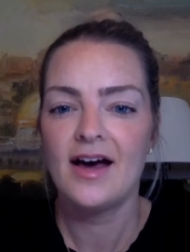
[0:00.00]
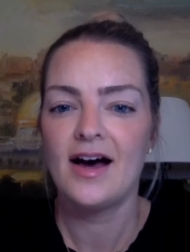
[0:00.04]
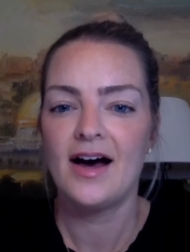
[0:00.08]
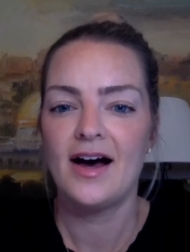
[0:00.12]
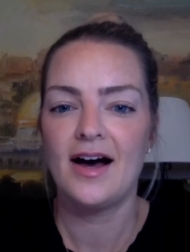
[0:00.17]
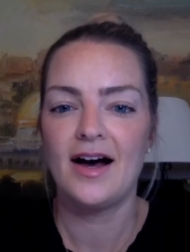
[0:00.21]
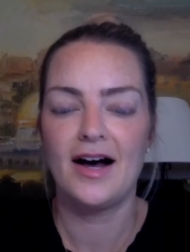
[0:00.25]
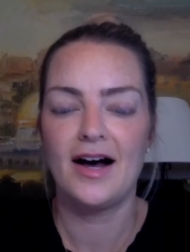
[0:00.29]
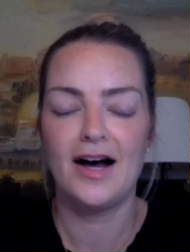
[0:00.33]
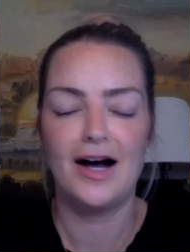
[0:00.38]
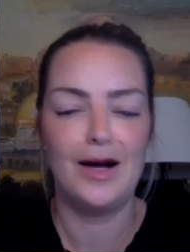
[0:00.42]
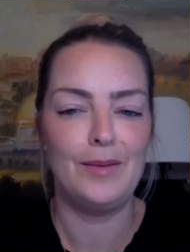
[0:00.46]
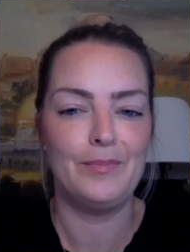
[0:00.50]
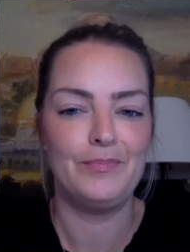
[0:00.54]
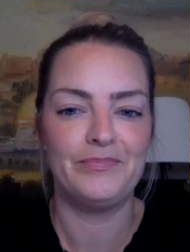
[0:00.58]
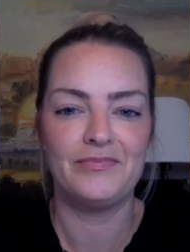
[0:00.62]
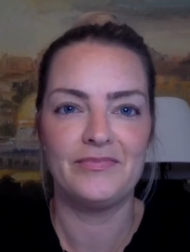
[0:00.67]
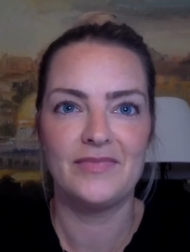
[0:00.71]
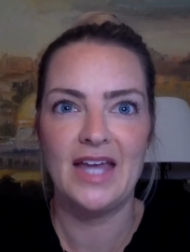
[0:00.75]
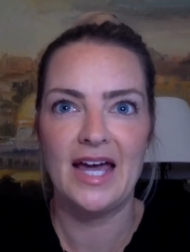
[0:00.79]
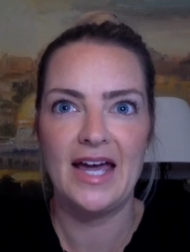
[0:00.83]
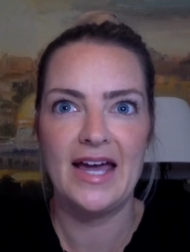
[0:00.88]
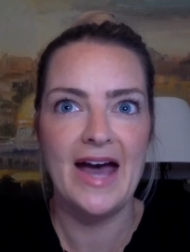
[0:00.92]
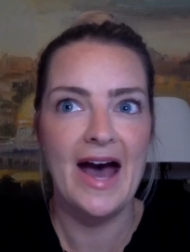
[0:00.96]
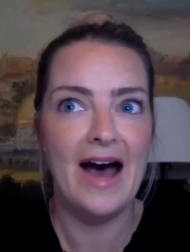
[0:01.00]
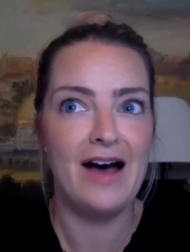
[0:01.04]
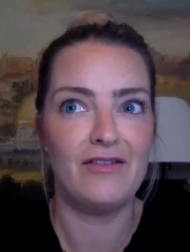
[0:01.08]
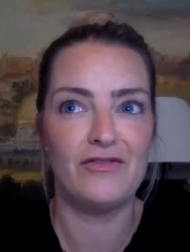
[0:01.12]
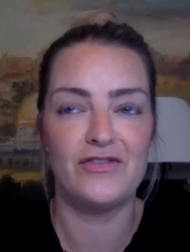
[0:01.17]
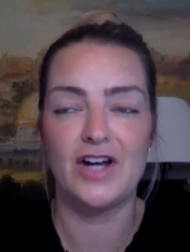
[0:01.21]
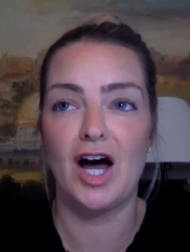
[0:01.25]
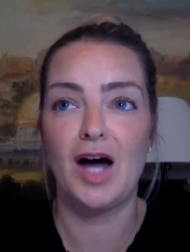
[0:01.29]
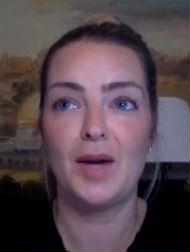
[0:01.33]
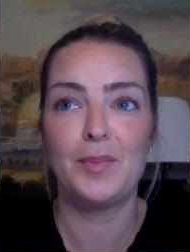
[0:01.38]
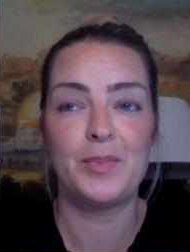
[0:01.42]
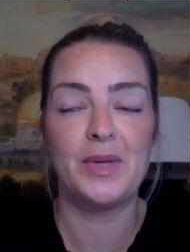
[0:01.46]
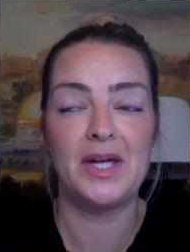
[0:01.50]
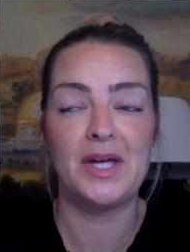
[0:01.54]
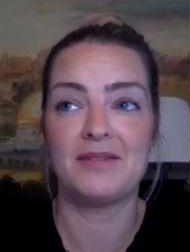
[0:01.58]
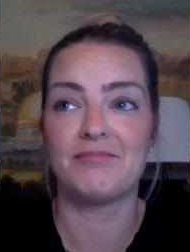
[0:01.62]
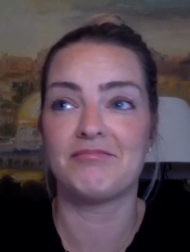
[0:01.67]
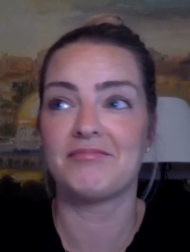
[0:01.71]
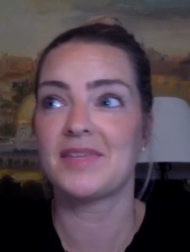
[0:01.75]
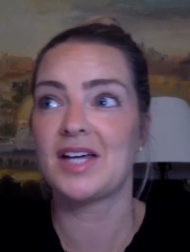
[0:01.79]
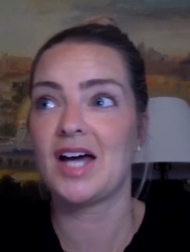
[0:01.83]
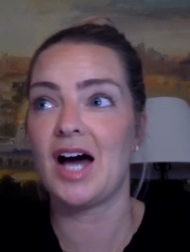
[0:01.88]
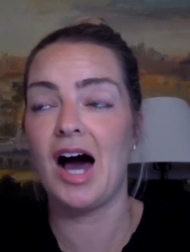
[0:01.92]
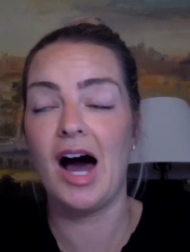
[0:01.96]
Um, they have not
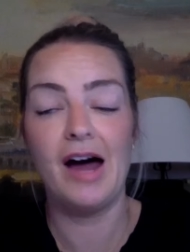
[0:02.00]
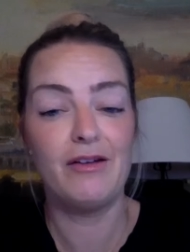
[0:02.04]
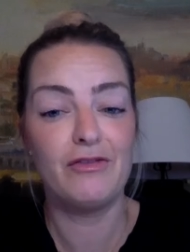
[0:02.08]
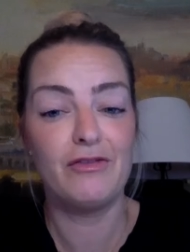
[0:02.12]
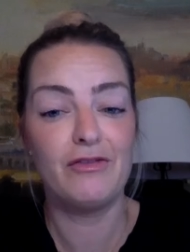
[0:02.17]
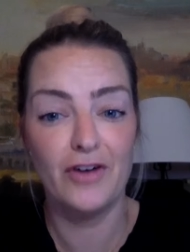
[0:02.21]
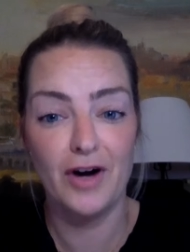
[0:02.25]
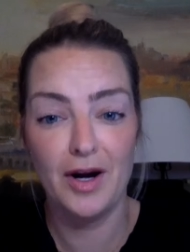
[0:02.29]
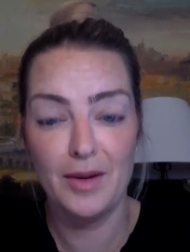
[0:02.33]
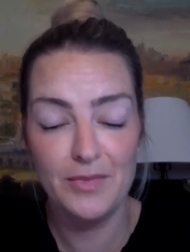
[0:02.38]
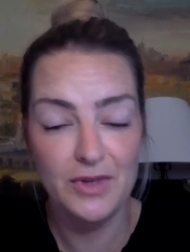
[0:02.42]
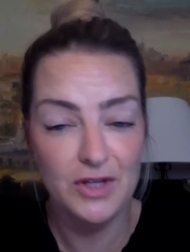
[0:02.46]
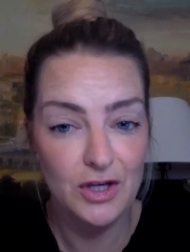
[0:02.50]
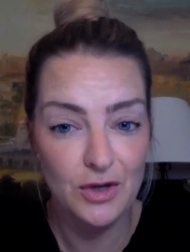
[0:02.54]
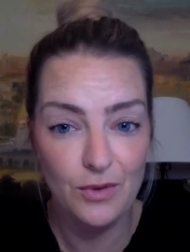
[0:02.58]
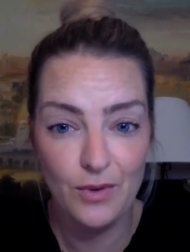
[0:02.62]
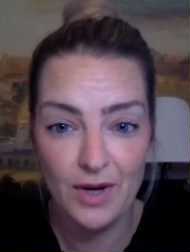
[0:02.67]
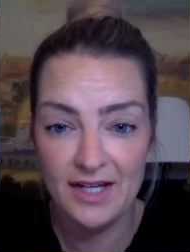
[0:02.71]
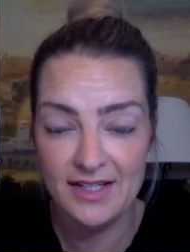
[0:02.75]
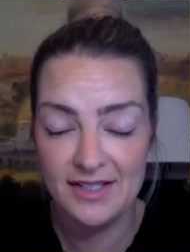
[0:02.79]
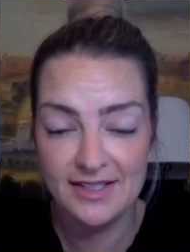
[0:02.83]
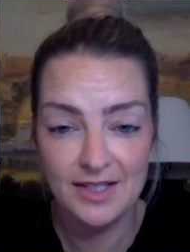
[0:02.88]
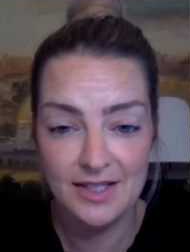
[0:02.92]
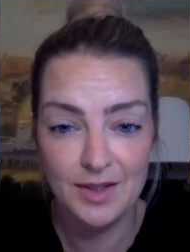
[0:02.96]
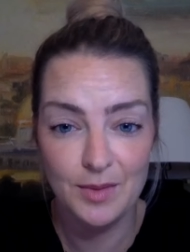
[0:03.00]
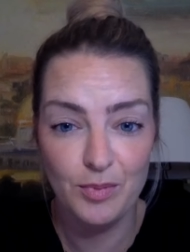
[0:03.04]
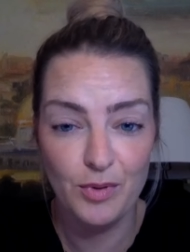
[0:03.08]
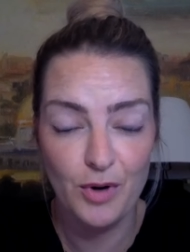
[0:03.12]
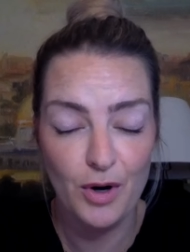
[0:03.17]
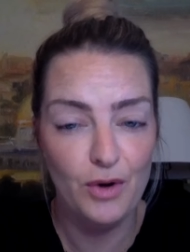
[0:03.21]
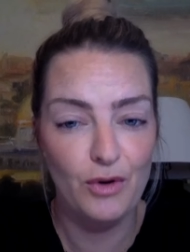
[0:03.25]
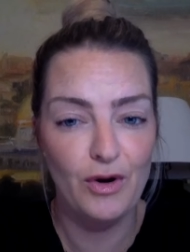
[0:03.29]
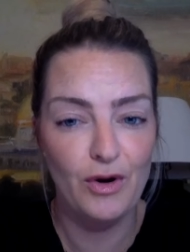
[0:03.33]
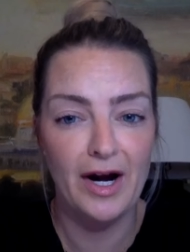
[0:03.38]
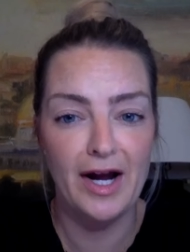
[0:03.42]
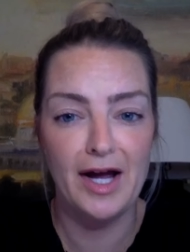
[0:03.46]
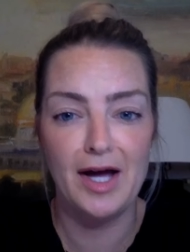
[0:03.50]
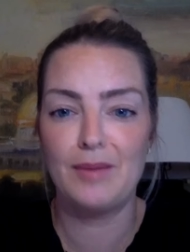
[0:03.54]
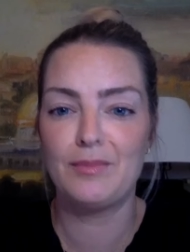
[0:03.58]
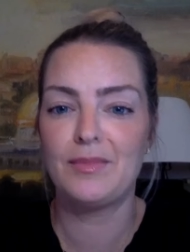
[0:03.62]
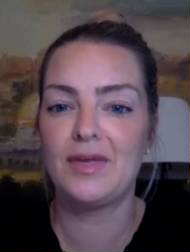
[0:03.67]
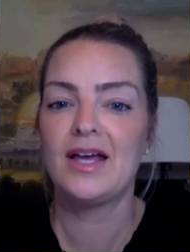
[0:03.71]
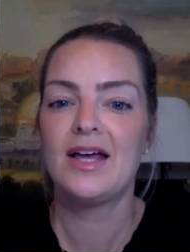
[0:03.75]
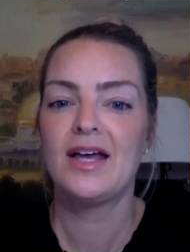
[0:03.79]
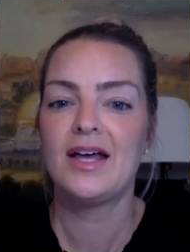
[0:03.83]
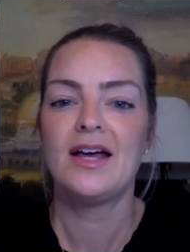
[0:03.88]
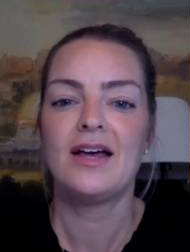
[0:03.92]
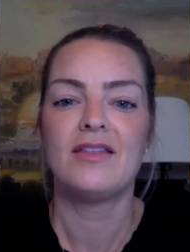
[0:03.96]
been cut from the U A C
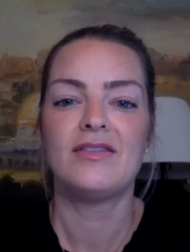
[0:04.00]
program.